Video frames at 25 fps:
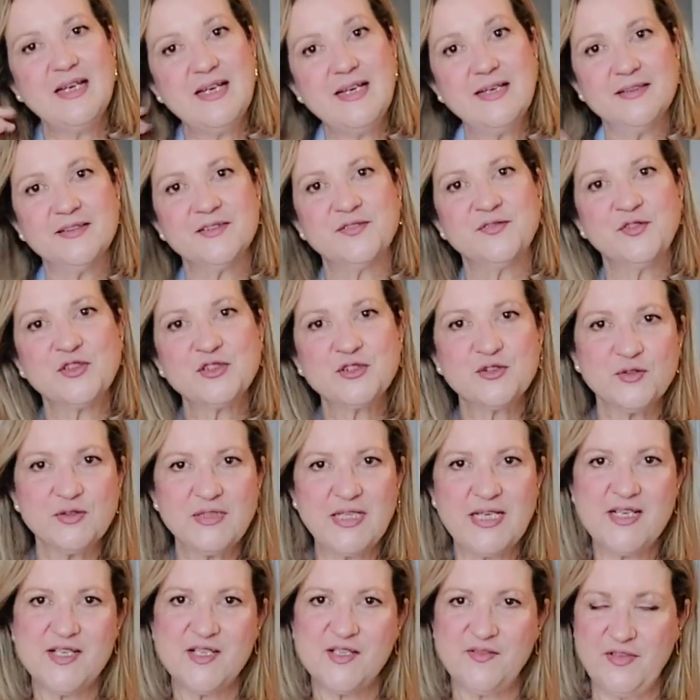And for
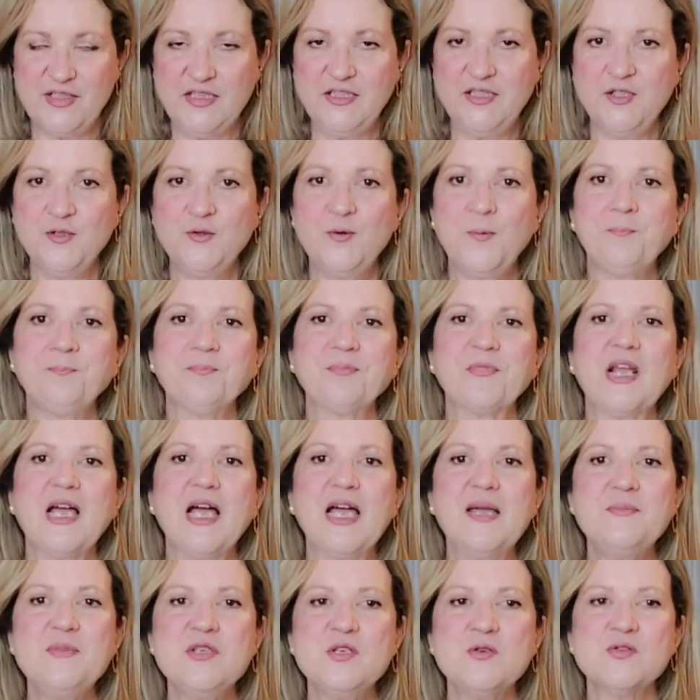today's video,
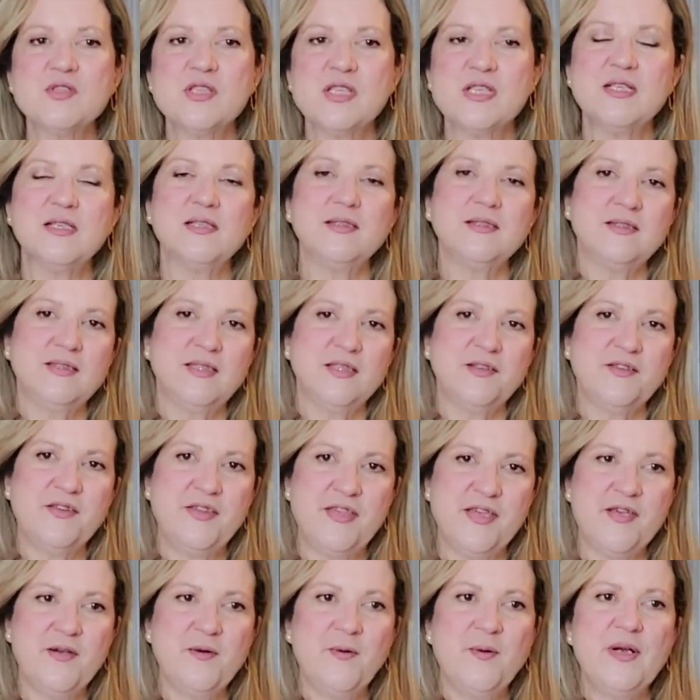I'm using the
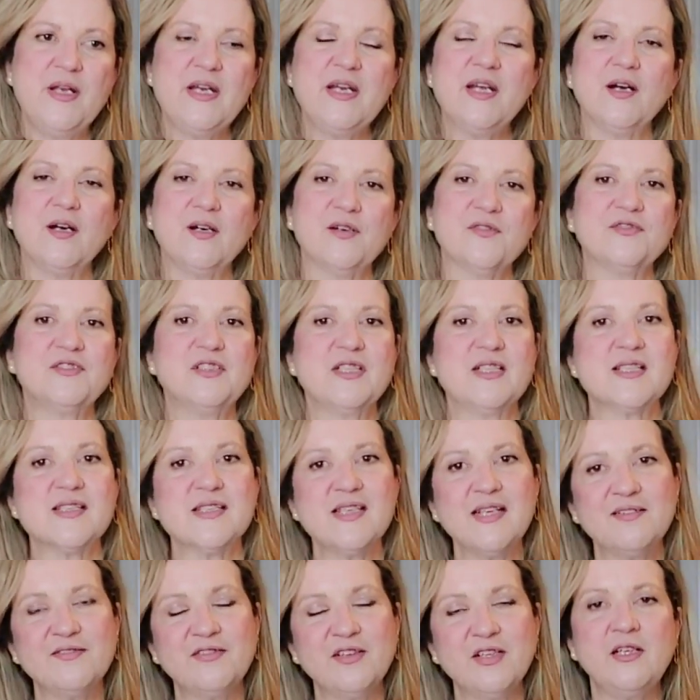theory of the
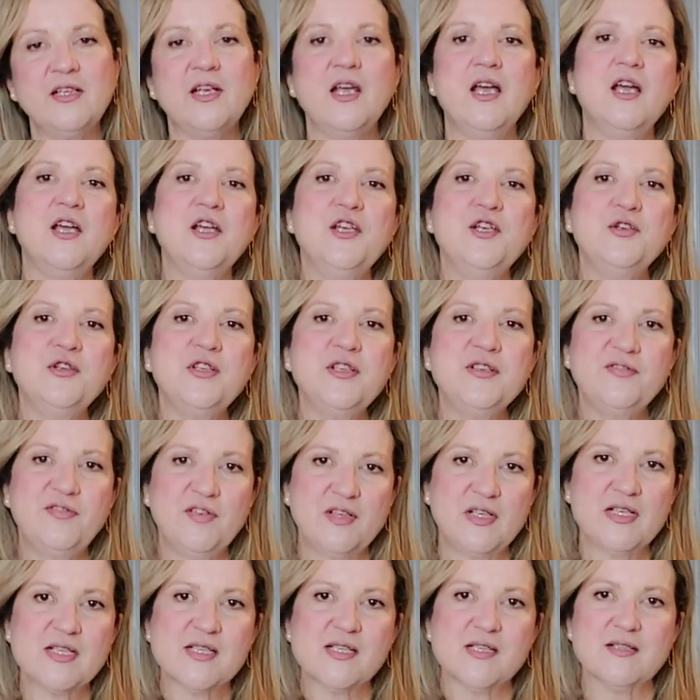7
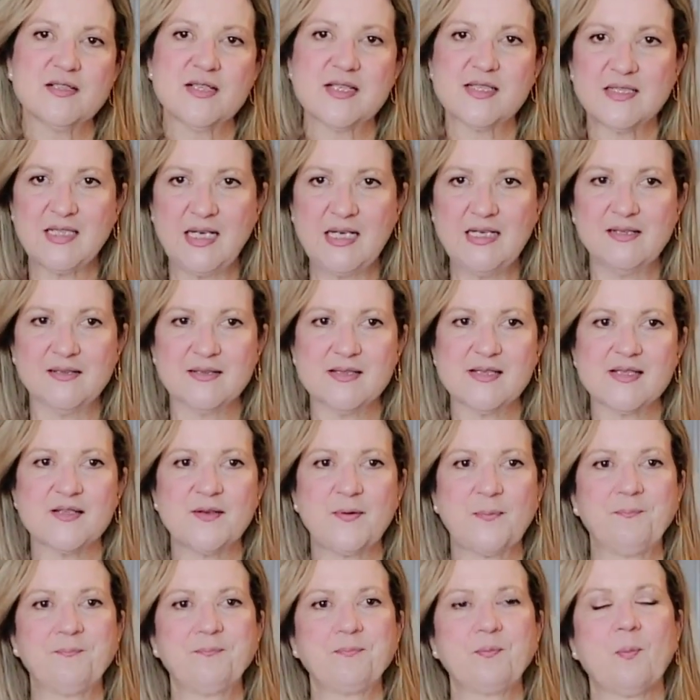universal
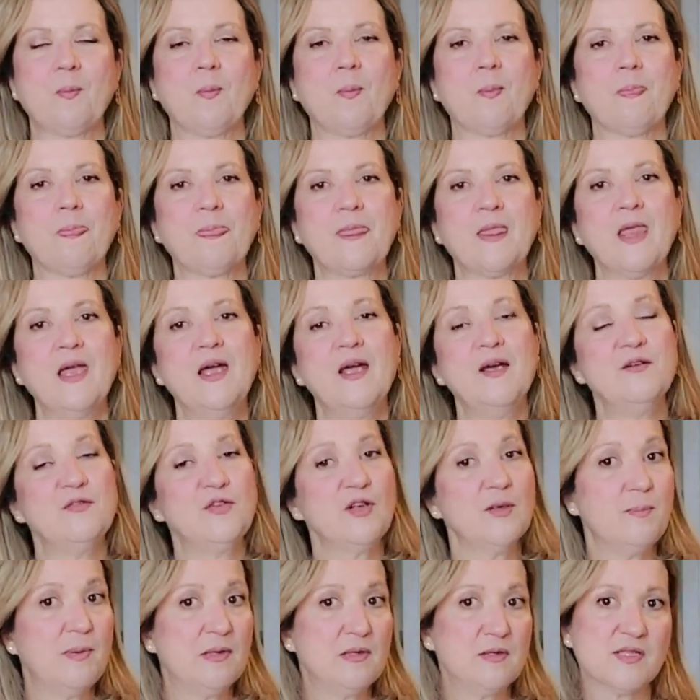styles
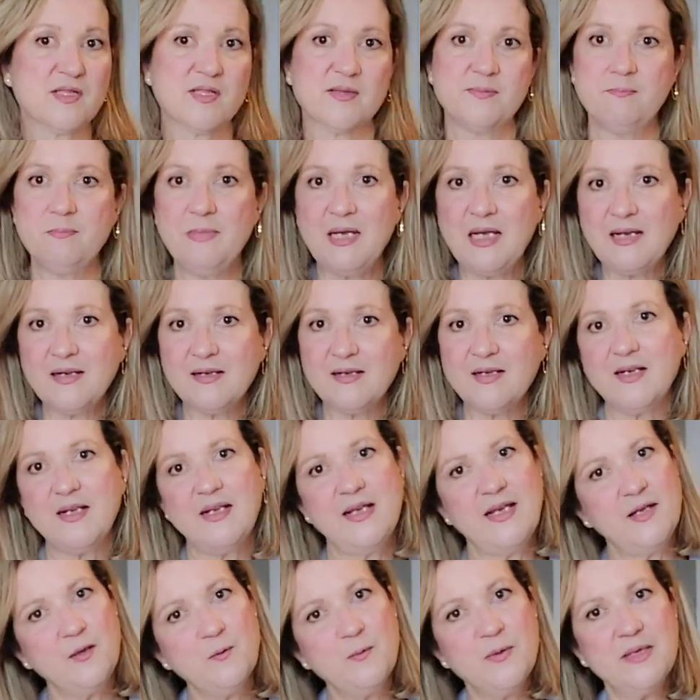for both men
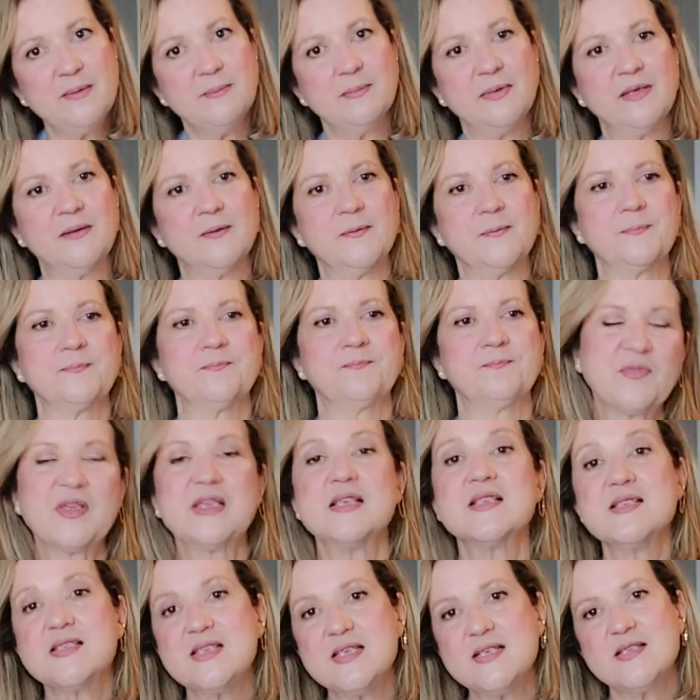and women,
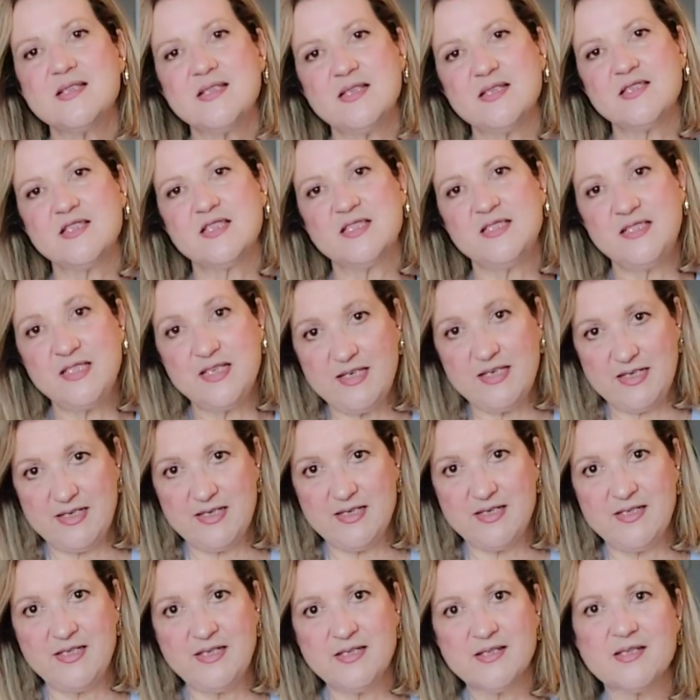since it's the
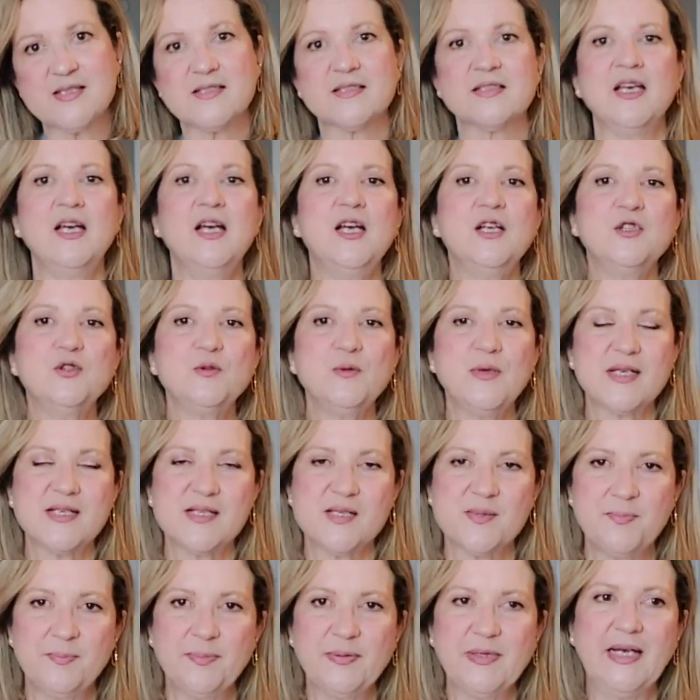easiest to
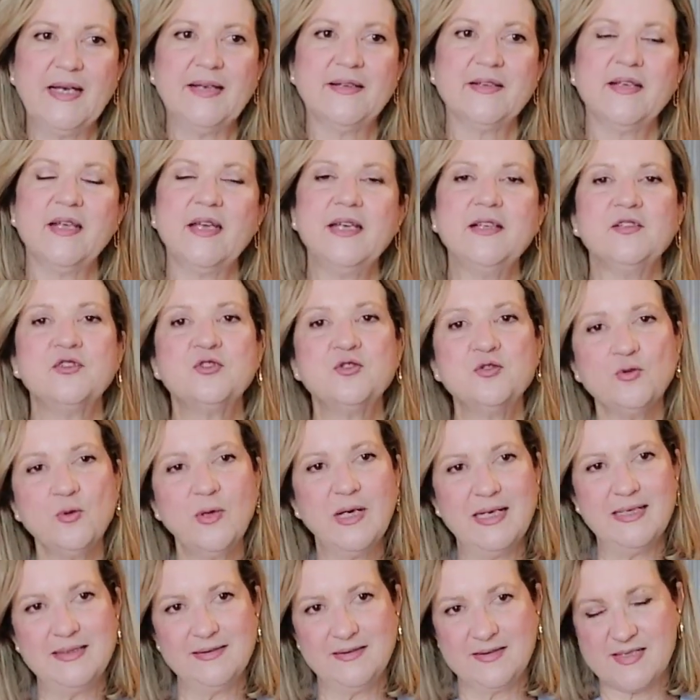explain and
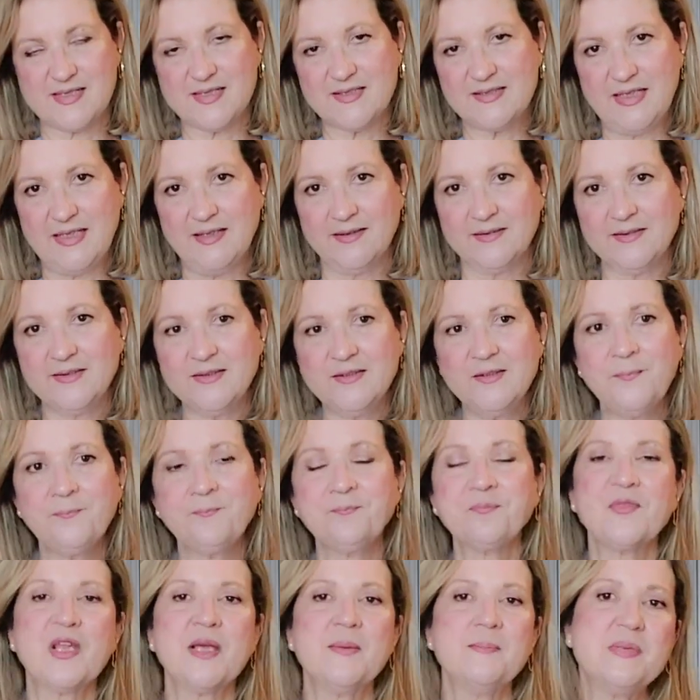to understand,
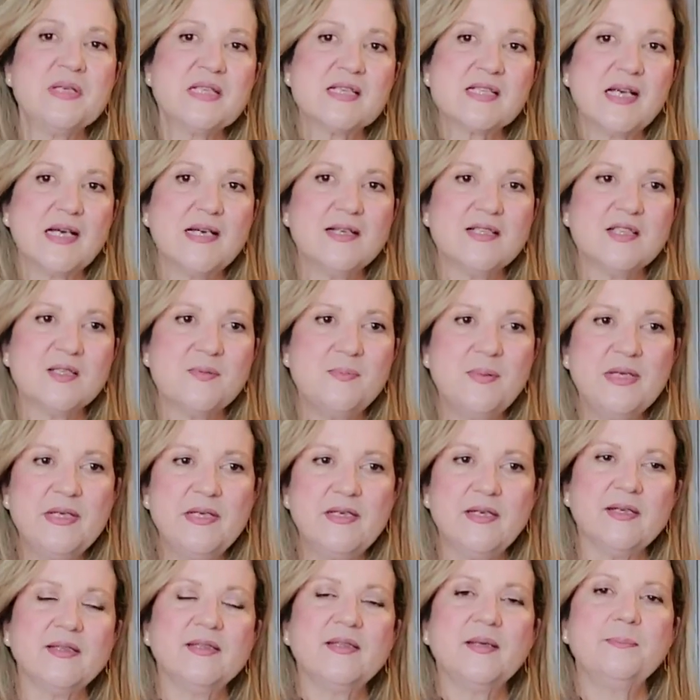besides
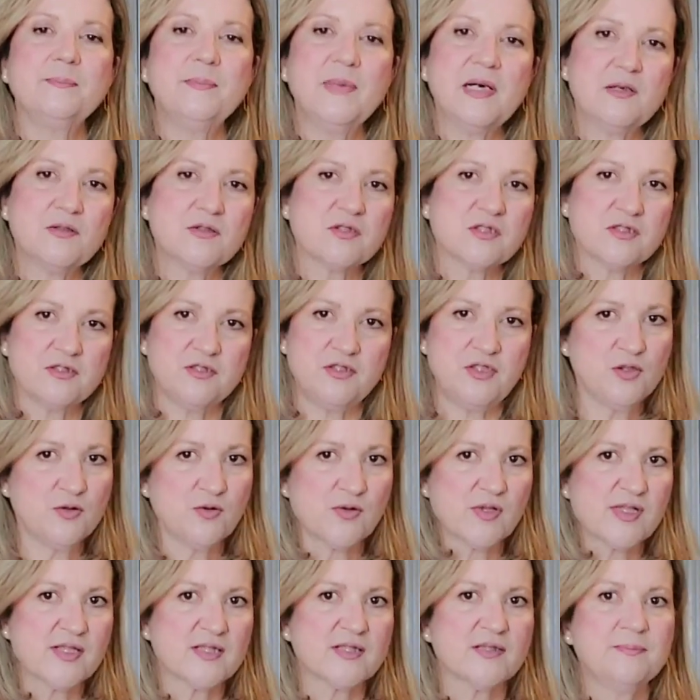being the most
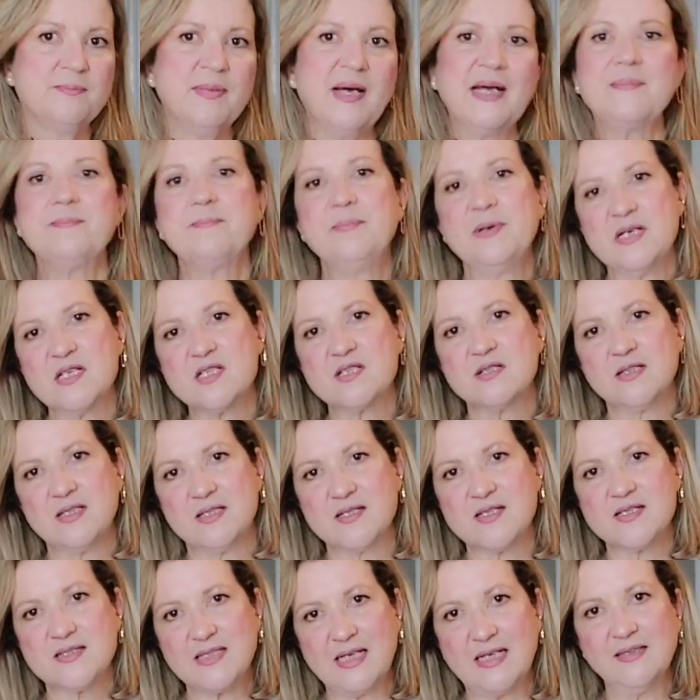used by
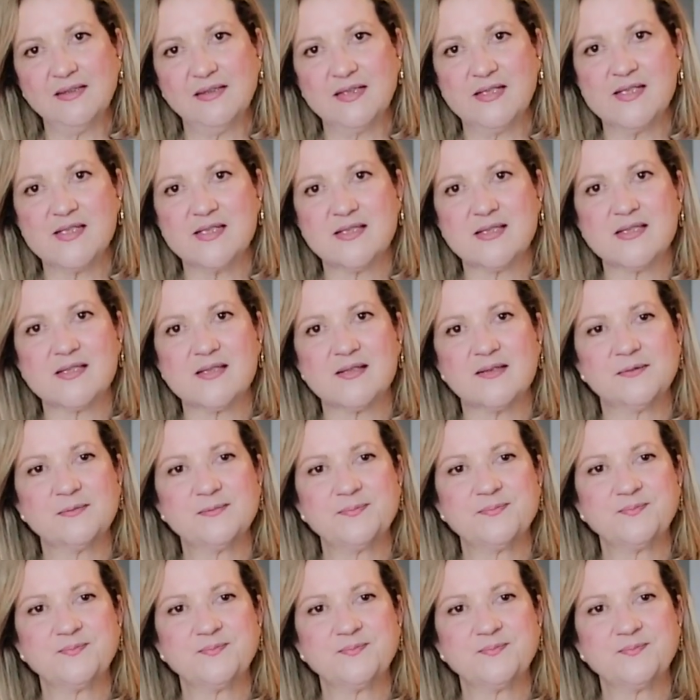personal stylists.